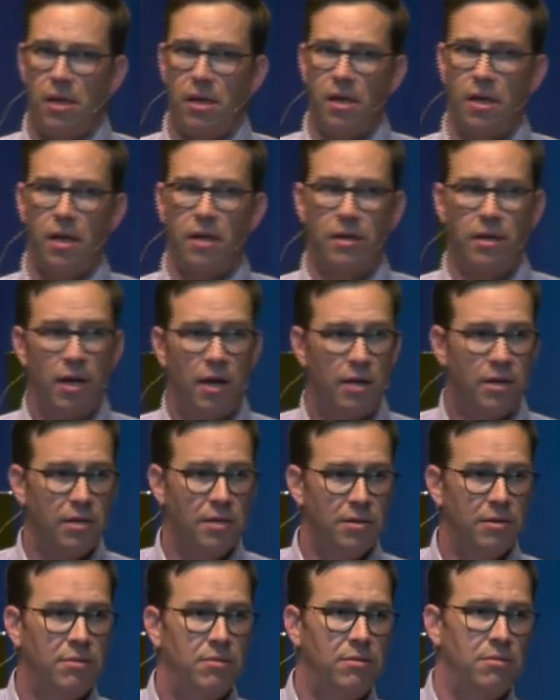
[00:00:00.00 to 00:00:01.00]
And yet,
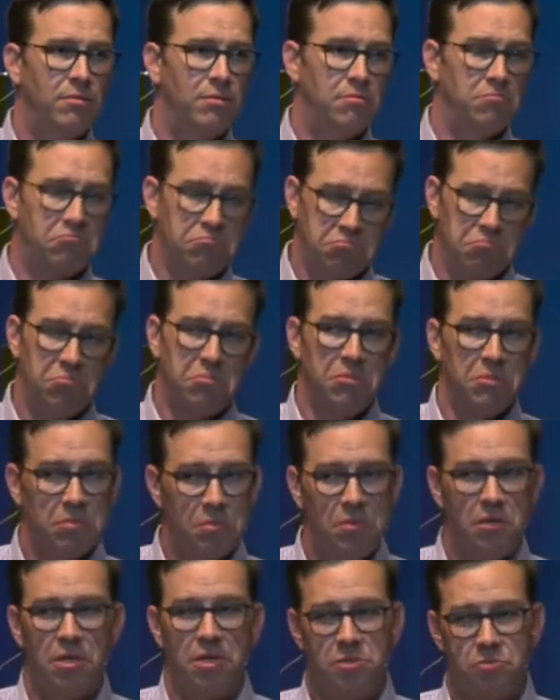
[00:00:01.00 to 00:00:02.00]

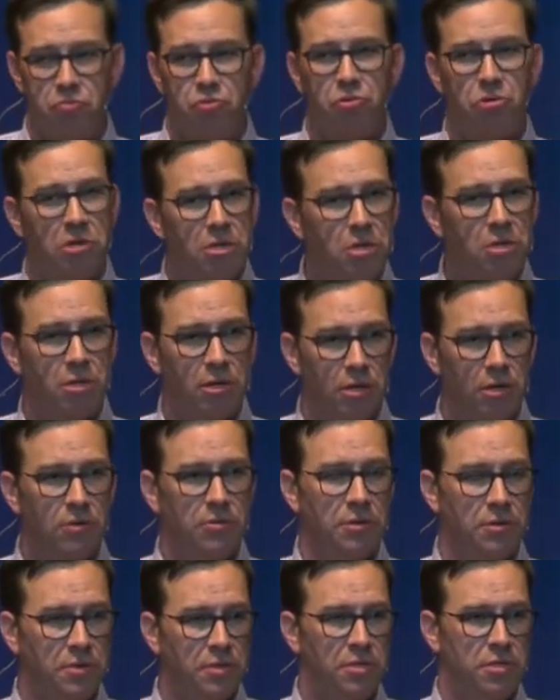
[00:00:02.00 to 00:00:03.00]
it's pretty clear
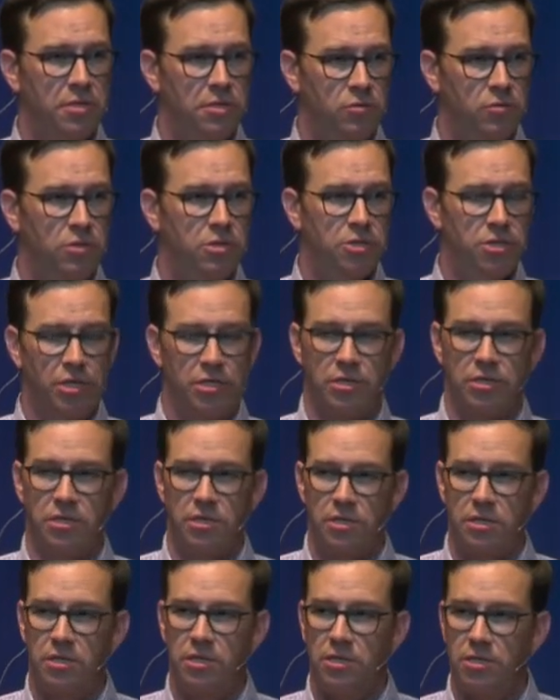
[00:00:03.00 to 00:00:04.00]
that this is what Jesus
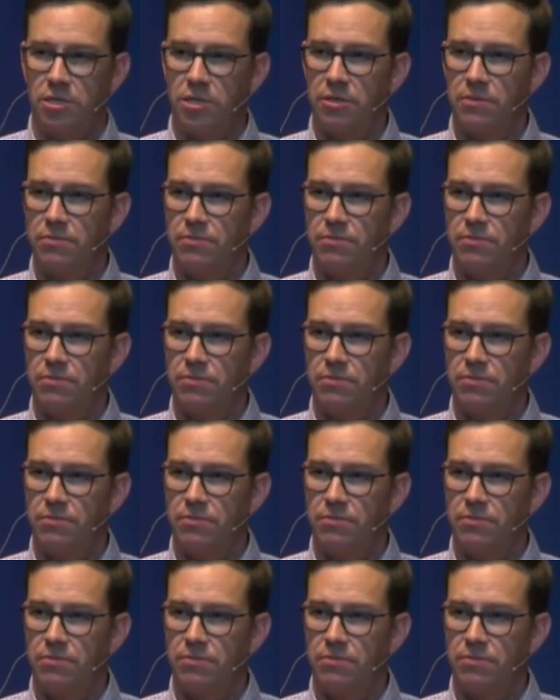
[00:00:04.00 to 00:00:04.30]
is teaching.